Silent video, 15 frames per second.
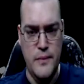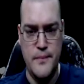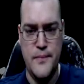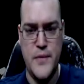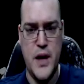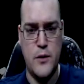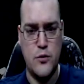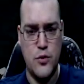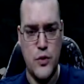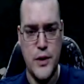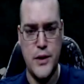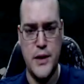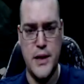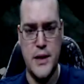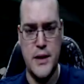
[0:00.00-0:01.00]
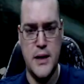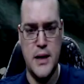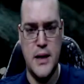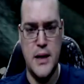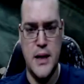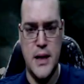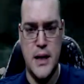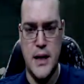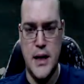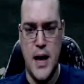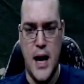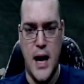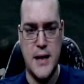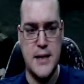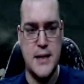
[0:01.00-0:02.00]
And really,
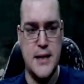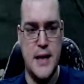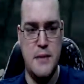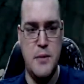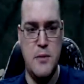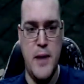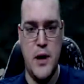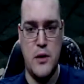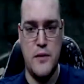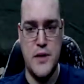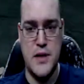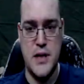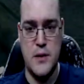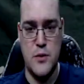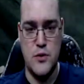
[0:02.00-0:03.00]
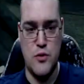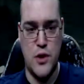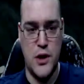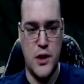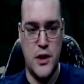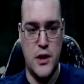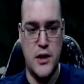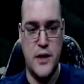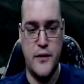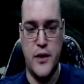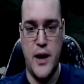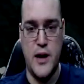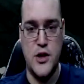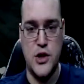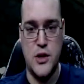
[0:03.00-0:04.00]
honestly, it'd be better if this thing was running on a different
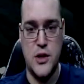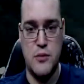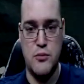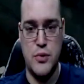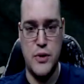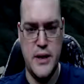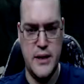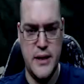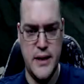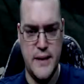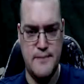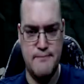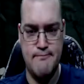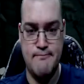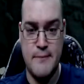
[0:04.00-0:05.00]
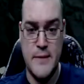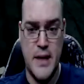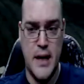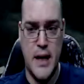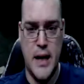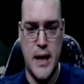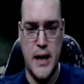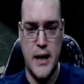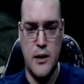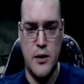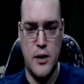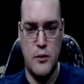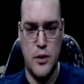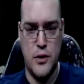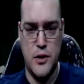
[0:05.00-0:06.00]
engine completely.
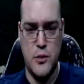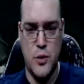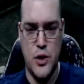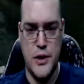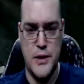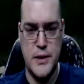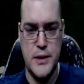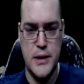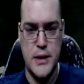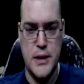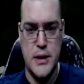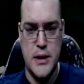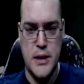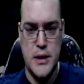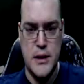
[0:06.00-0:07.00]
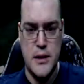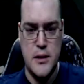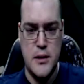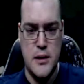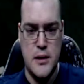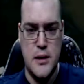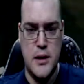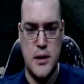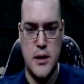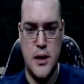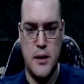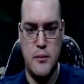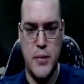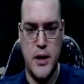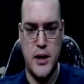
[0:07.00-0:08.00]
It really would.
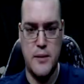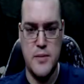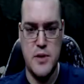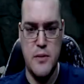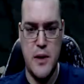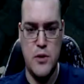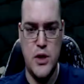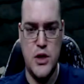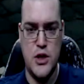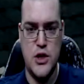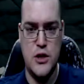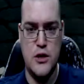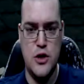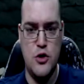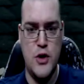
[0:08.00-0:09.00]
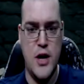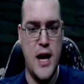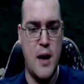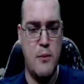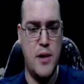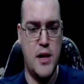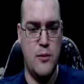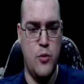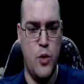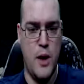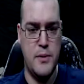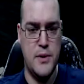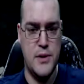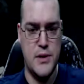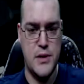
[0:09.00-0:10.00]
I'm picking up some ammunition. You cannot pick up
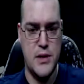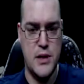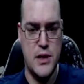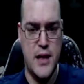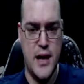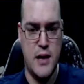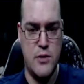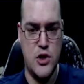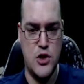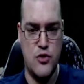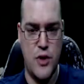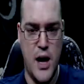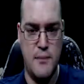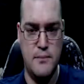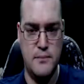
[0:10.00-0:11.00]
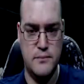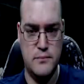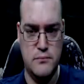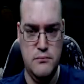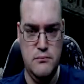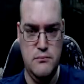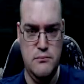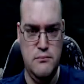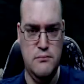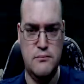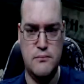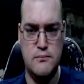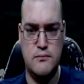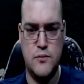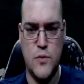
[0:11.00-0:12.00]
weapons that the enemies drop,
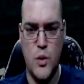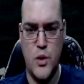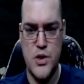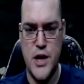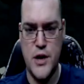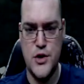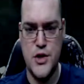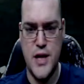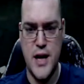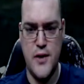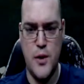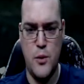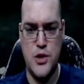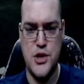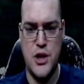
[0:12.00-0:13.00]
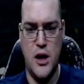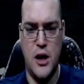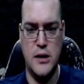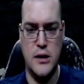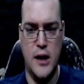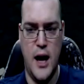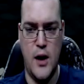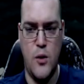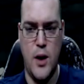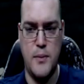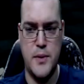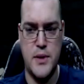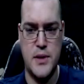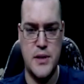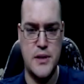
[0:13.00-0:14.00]
which I understand they want you to unlock
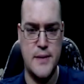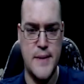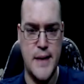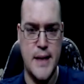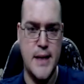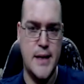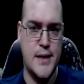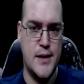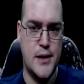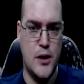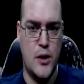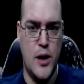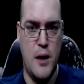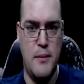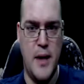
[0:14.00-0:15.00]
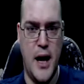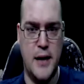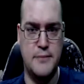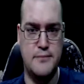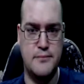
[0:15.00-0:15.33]
weapons, so I'm not...